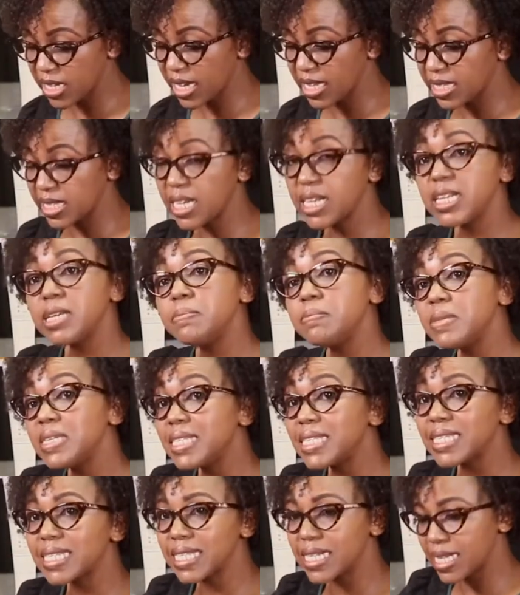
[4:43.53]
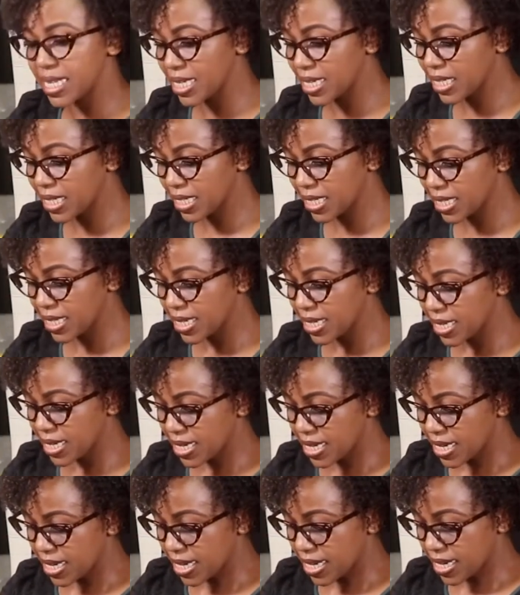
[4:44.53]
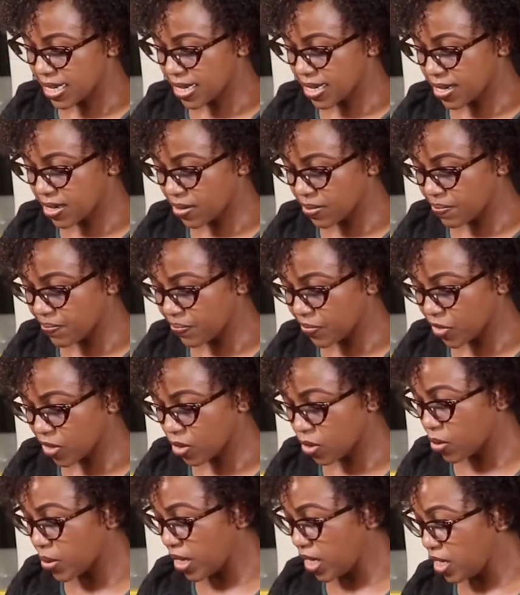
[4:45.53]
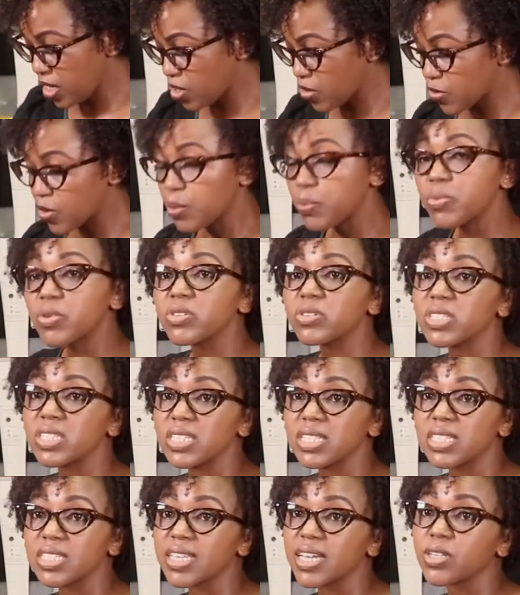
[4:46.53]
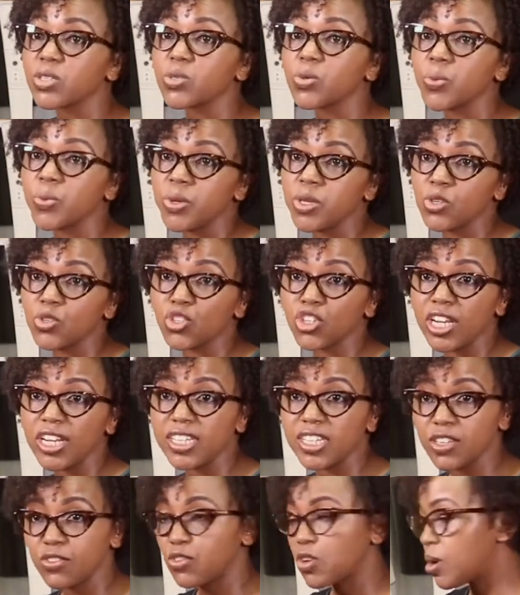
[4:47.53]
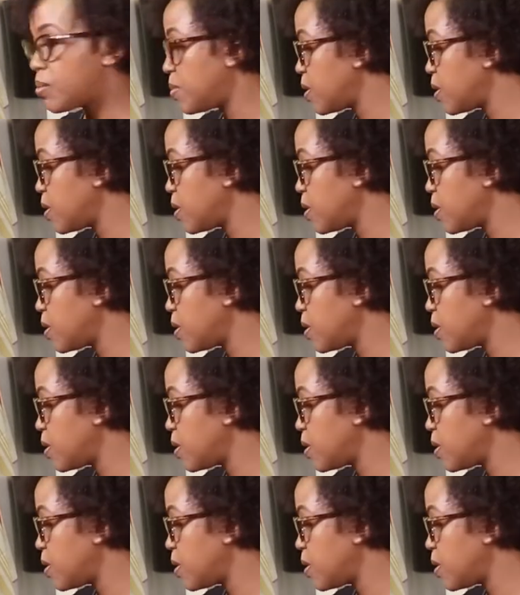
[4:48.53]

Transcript: has any meats in it, or any of the proteins that we usually give our